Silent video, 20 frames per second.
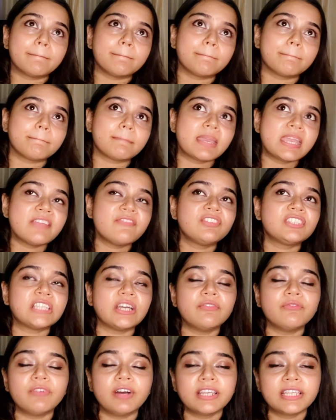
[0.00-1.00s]
if
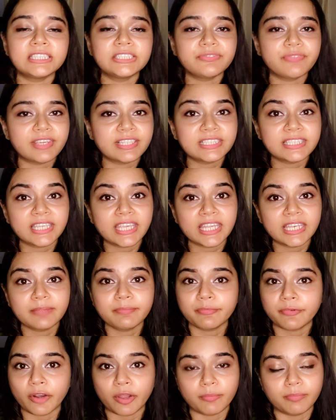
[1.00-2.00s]
someone is facing any
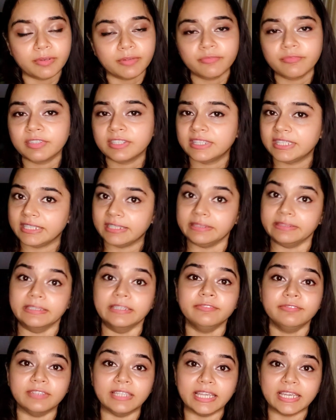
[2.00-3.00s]
problem with their
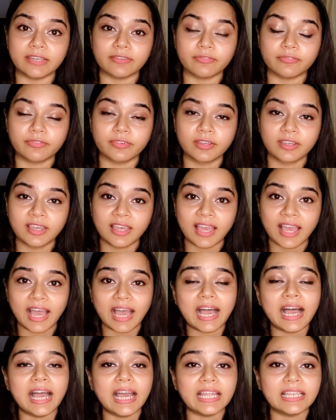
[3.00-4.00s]
love life
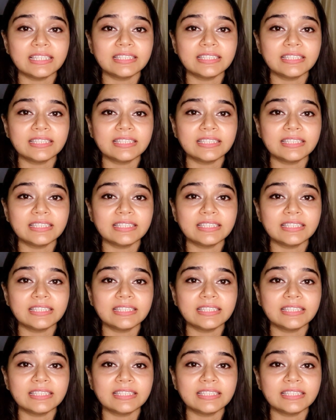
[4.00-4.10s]
and